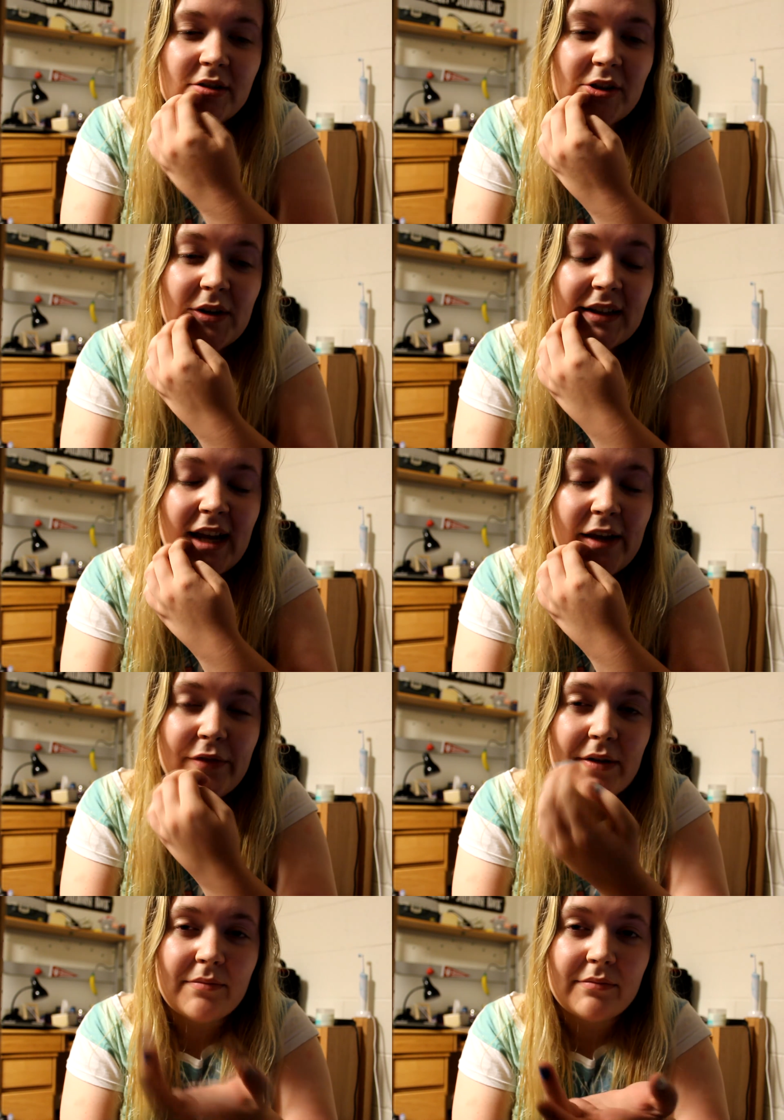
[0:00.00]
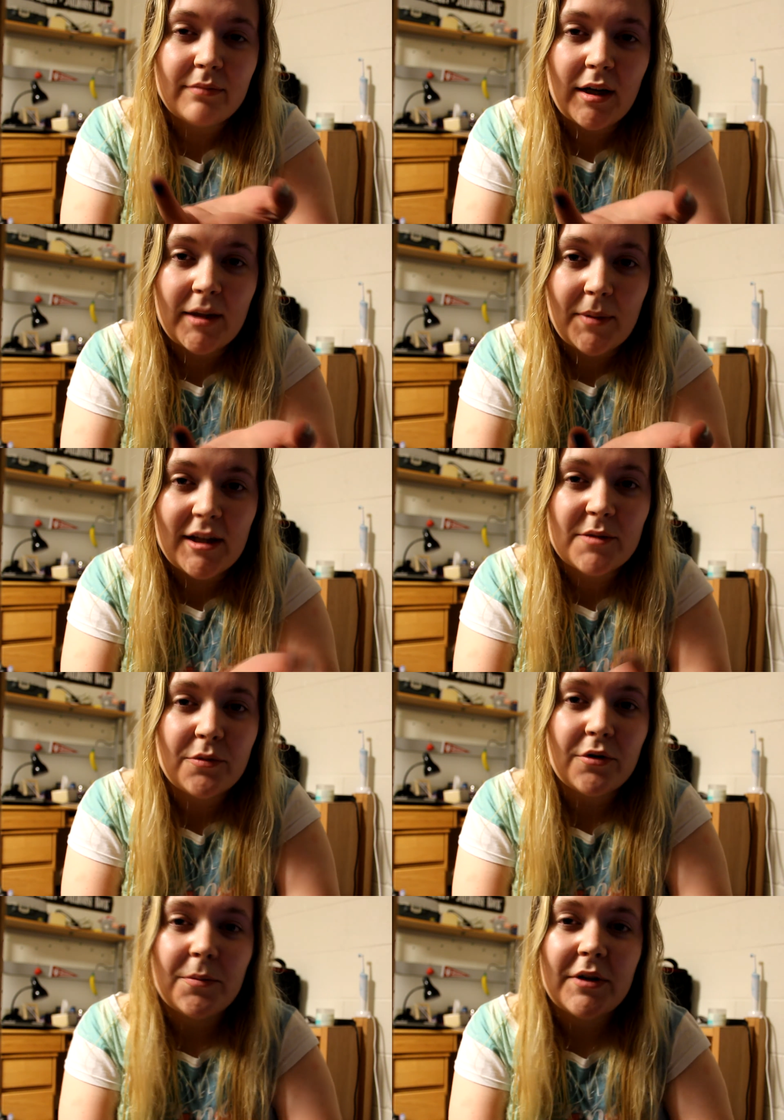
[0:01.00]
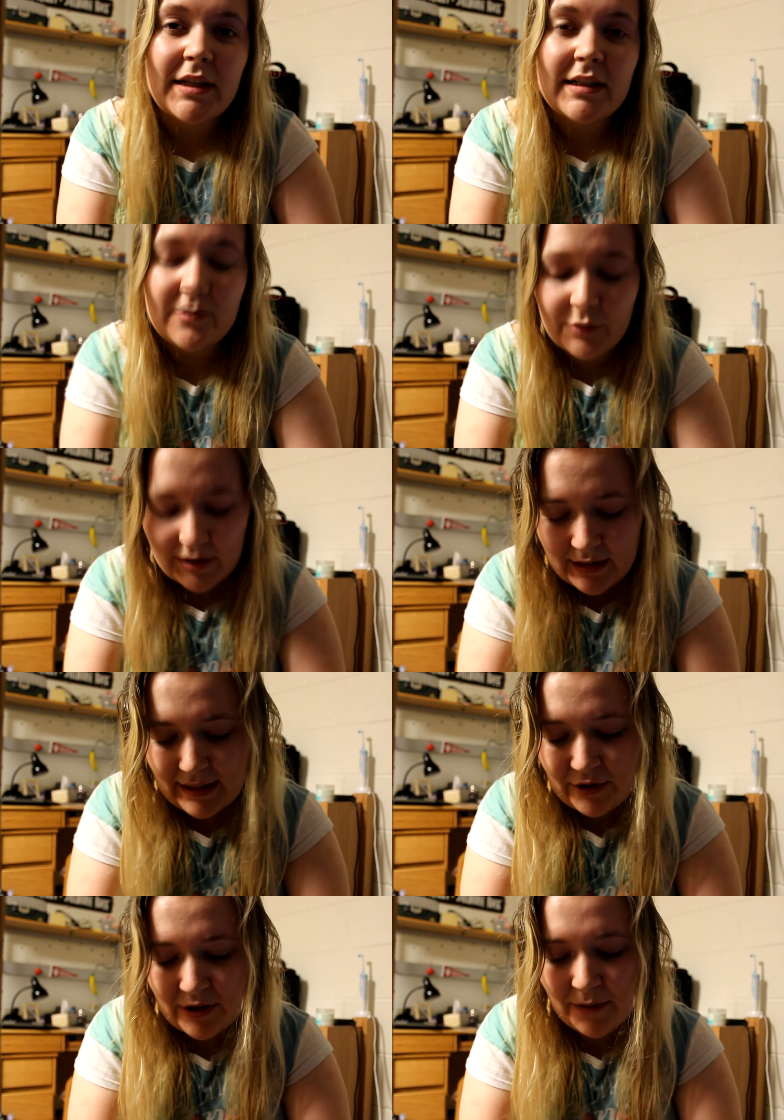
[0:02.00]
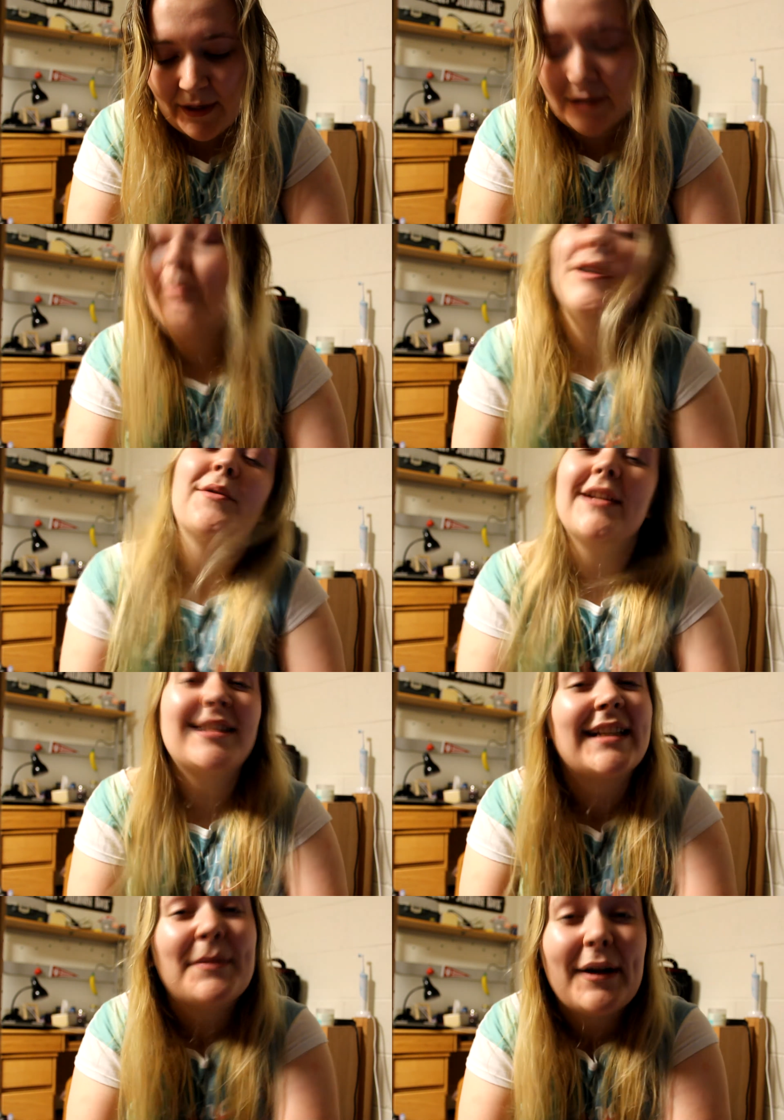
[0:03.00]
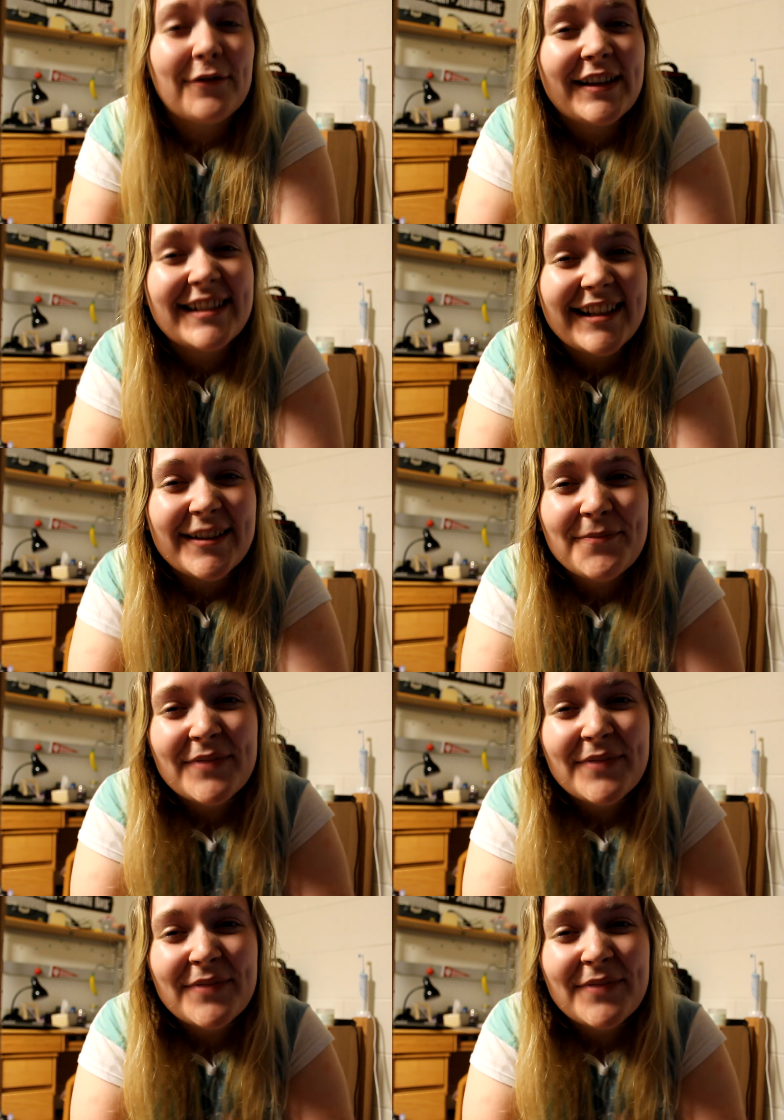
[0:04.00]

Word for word: so I gave him my passport, but he didn't want to see just the passport, he wanted to see my visa,